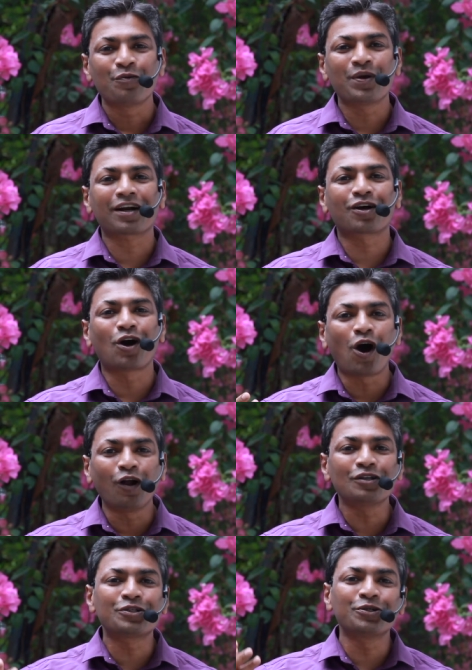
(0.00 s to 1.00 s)
We are
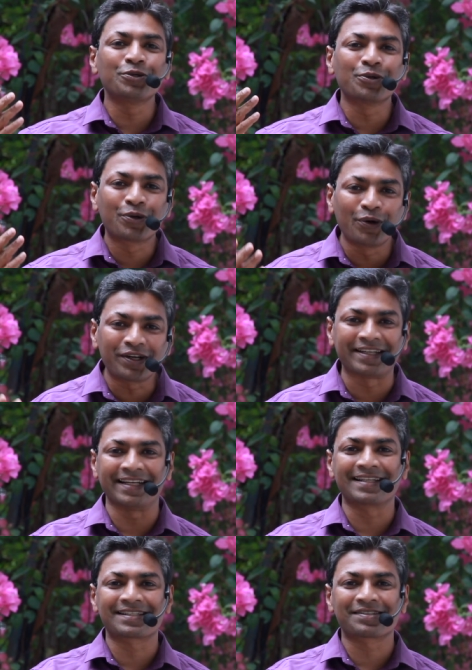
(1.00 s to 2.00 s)
called to do good
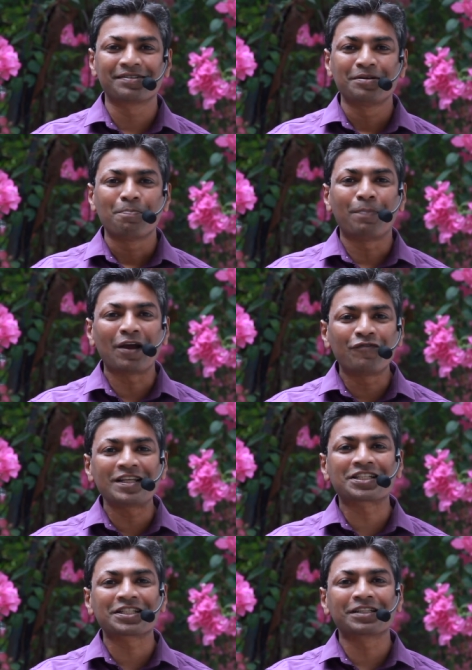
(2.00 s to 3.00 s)
deeds by
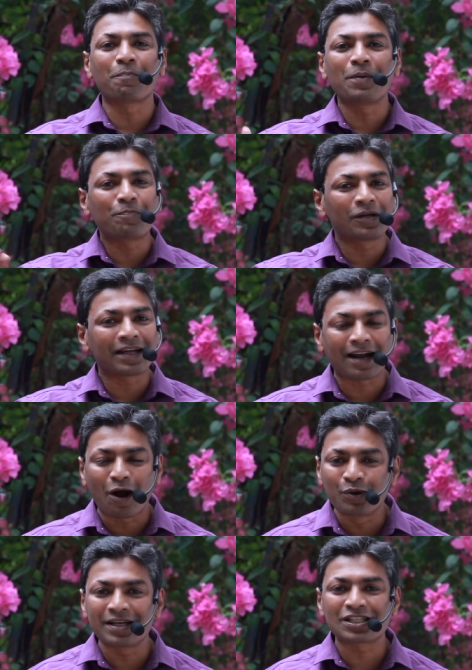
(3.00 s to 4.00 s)
which the people
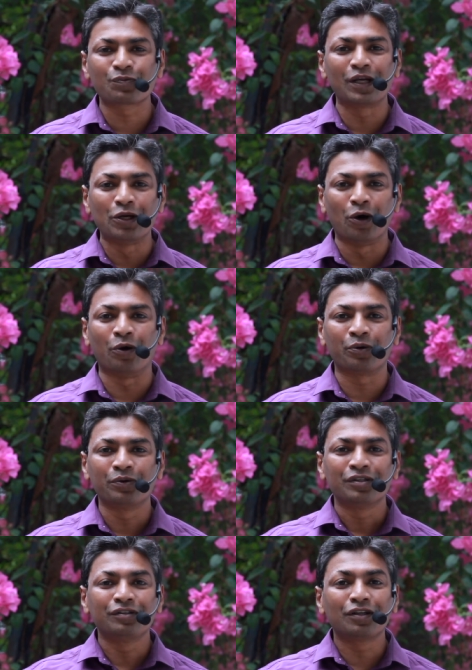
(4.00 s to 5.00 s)
around us will know
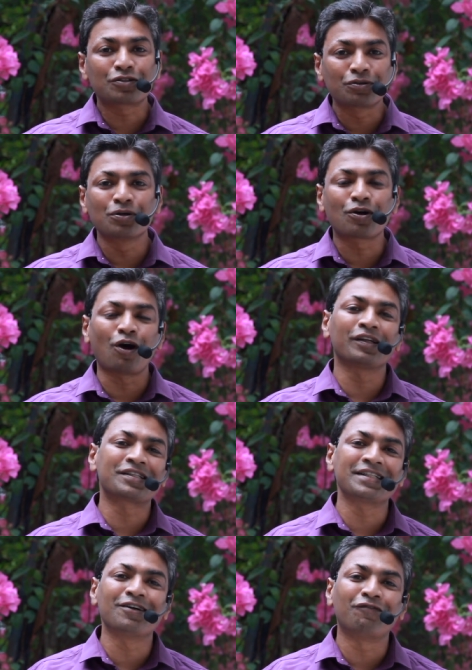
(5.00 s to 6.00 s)
the true
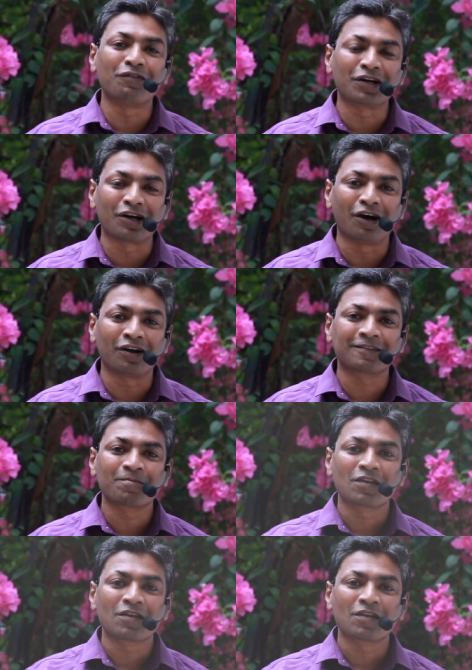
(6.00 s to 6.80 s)
quality of our God.